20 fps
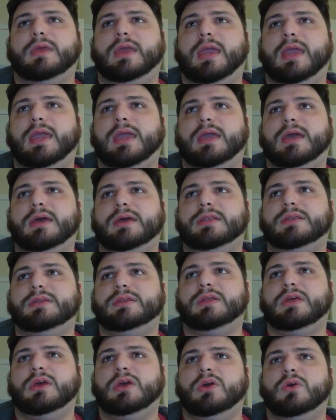
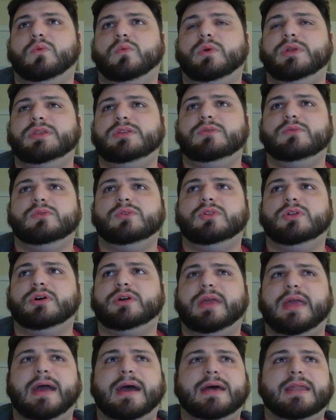And when you
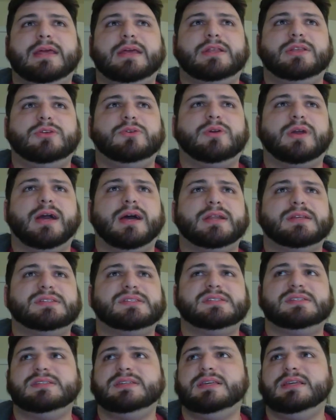look at it, you kind of
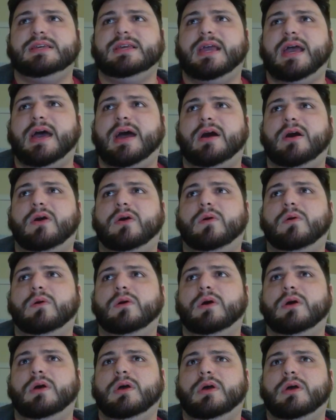see
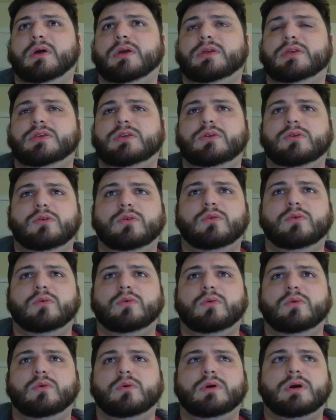how
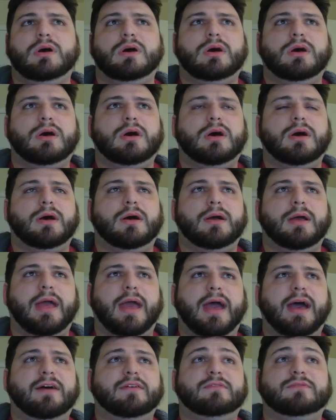you
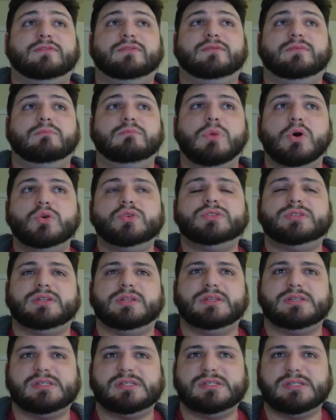have most
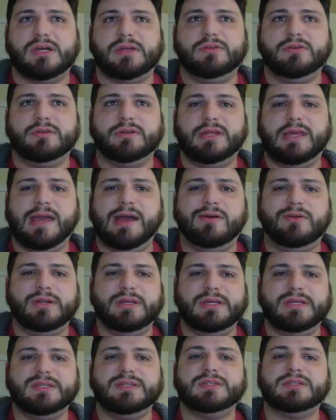of the southern
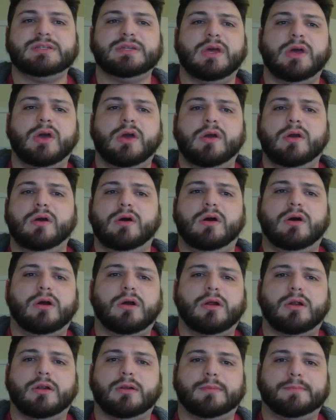counties
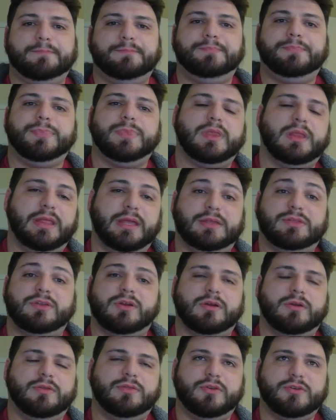are like
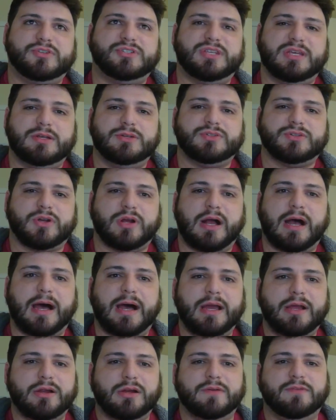their sales are
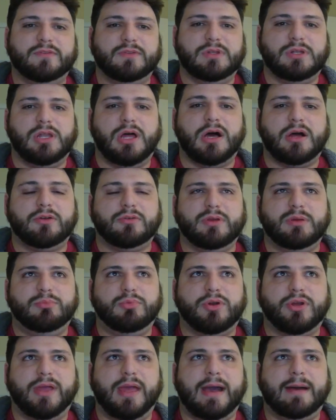higher for the lottery
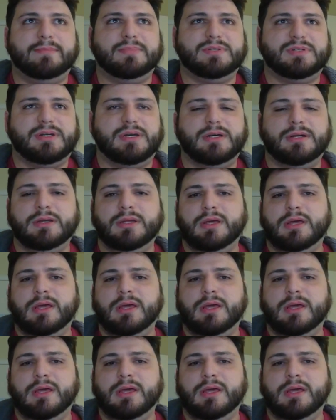per capita,